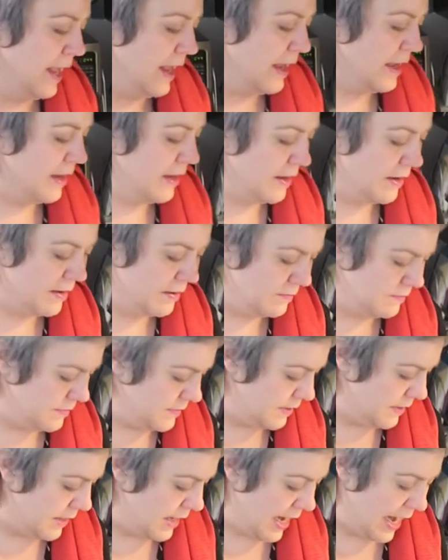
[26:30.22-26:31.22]
Um,
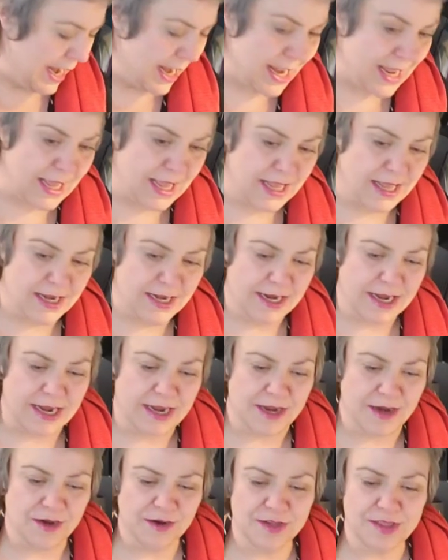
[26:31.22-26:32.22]
and
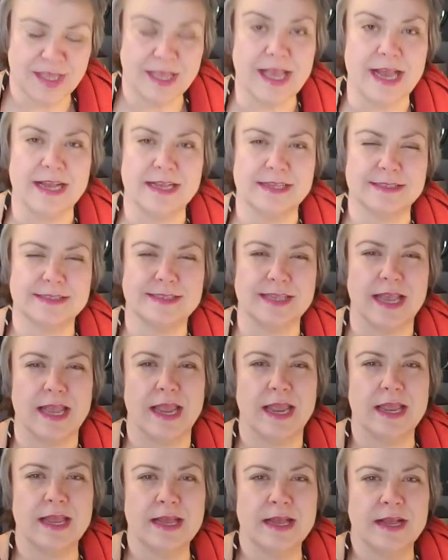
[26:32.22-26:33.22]
I heard the guy
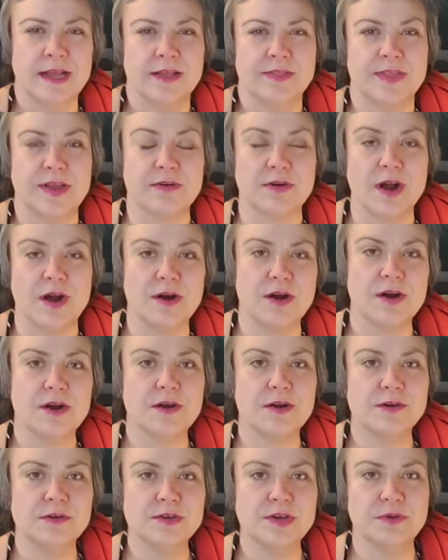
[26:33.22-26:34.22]
say, there
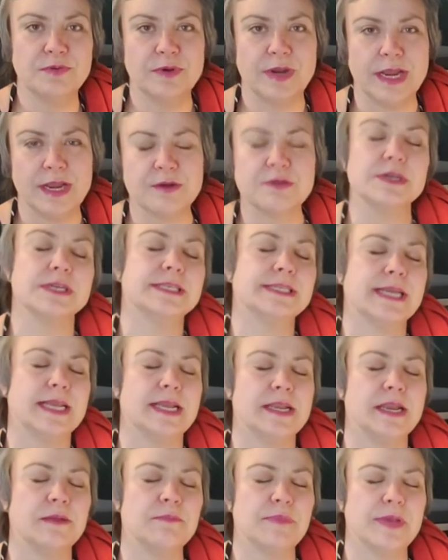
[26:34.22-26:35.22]
are no
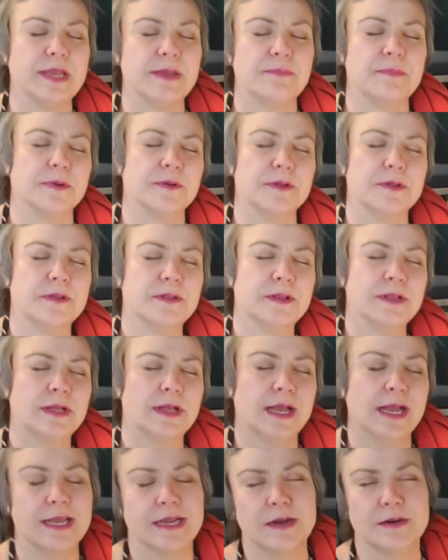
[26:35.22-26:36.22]
irritating people.
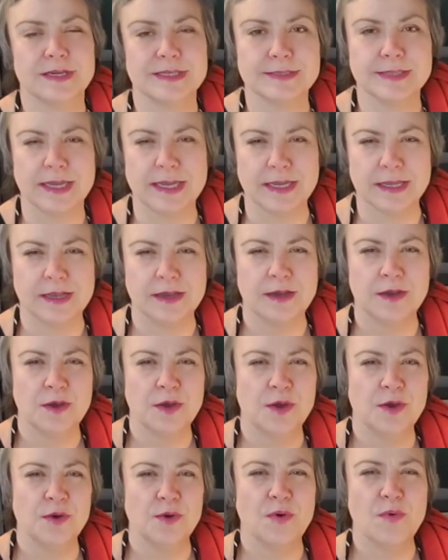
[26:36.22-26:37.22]
And I was
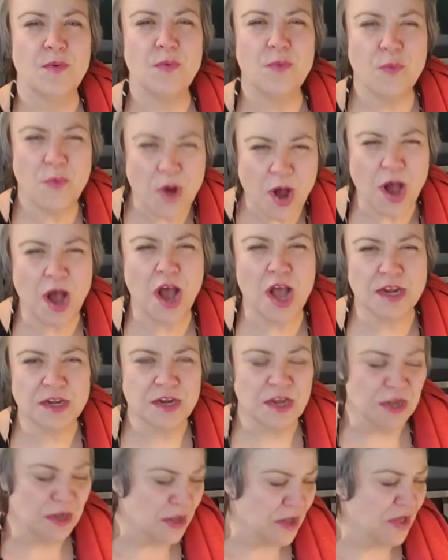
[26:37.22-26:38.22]
like,
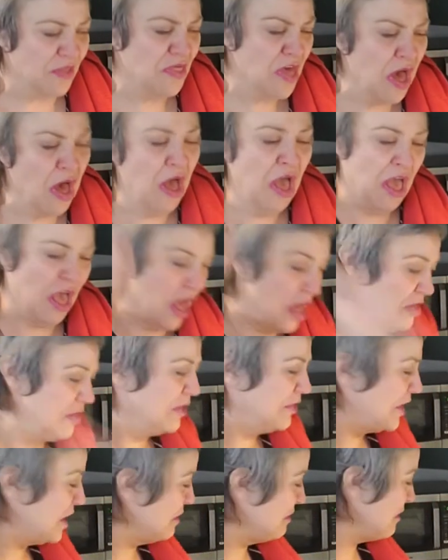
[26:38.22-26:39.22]
what the
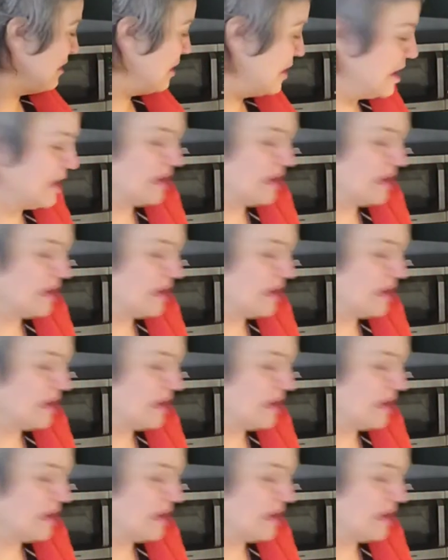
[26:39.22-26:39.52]
hell there are?